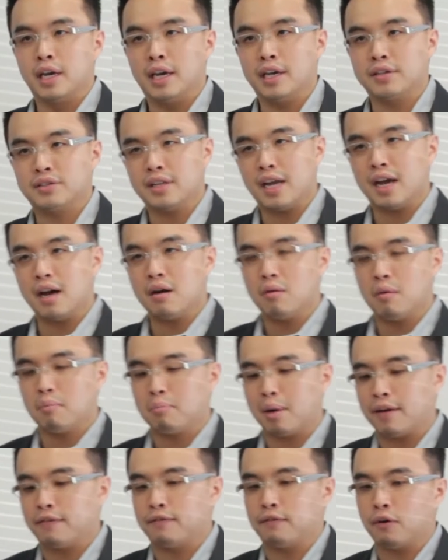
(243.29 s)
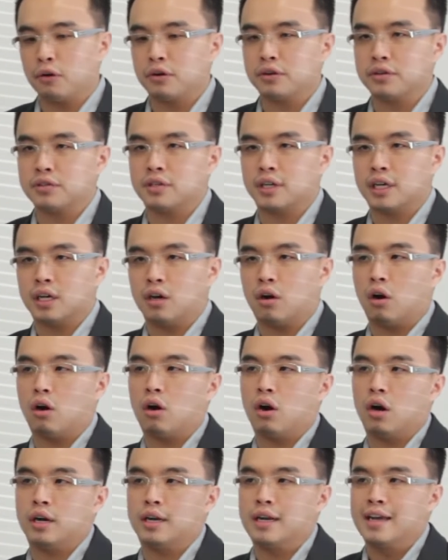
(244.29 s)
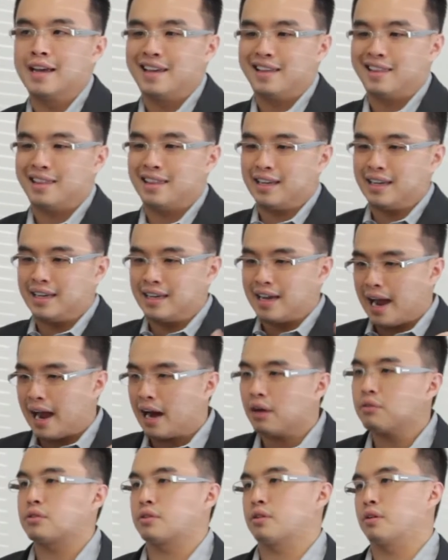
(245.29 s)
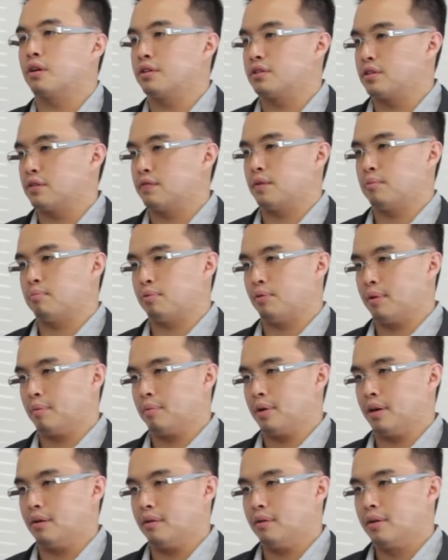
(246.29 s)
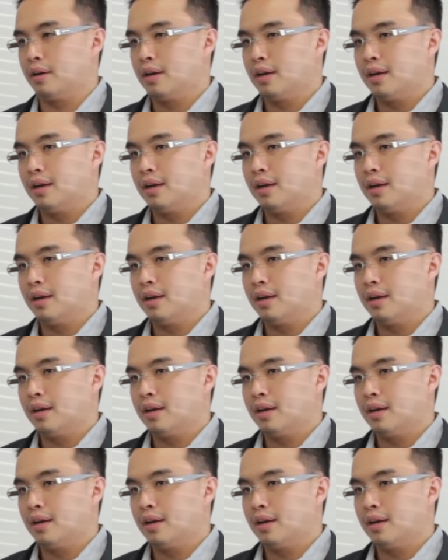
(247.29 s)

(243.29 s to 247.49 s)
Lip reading: is now by focusing on the outskirts of the perimeter.